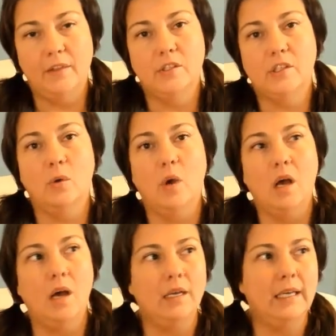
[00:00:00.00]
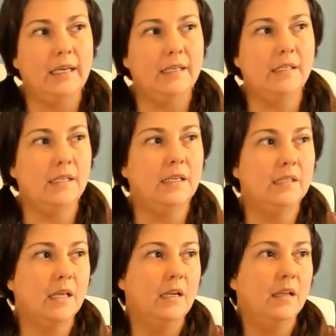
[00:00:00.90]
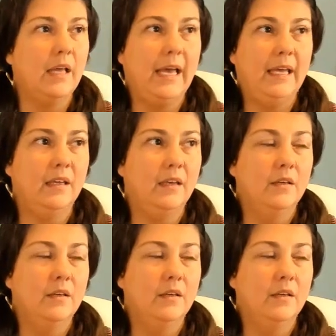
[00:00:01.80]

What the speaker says: So August is gonna like